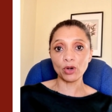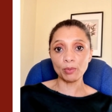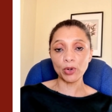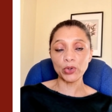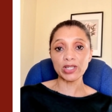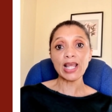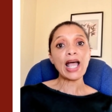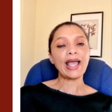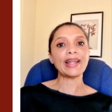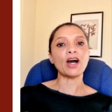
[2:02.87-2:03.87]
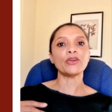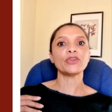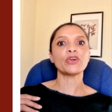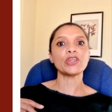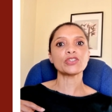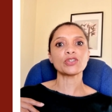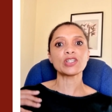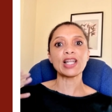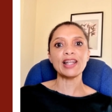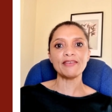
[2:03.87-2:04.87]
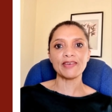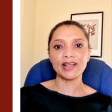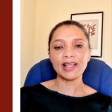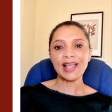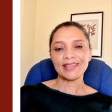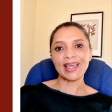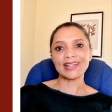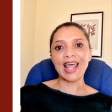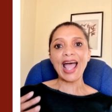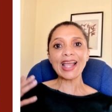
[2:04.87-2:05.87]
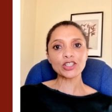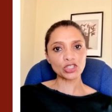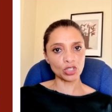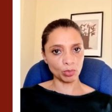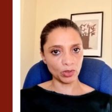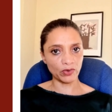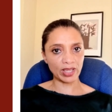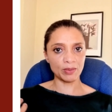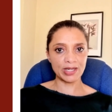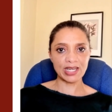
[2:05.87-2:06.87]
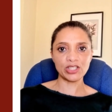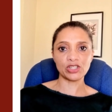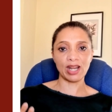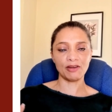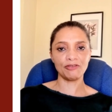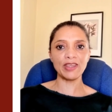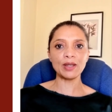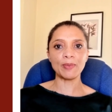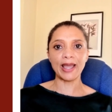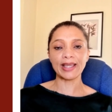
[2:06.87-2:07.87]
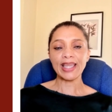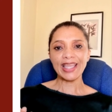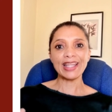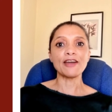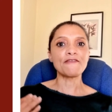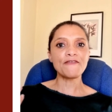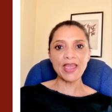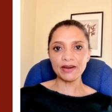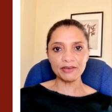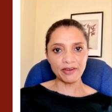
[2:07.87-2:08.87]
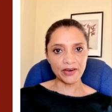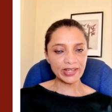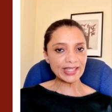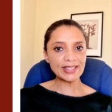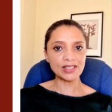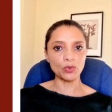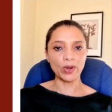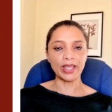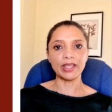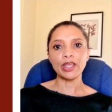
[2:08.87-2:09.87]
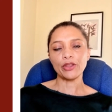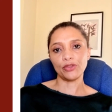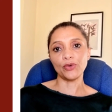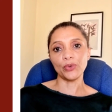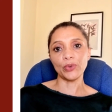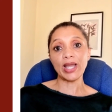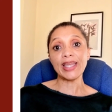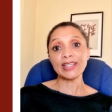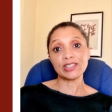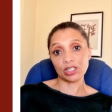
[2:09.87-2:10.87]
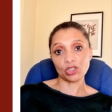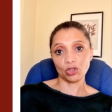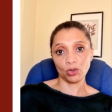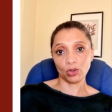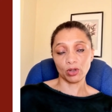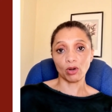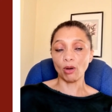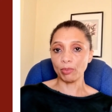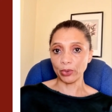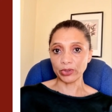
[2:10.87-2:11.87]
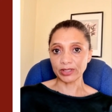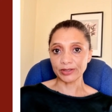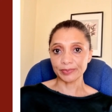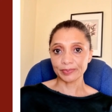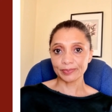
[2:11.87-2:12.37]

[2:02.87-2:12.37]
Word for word: component and how are you going to deliver that actionable recommendation and feedback in a very very easy way through a digital component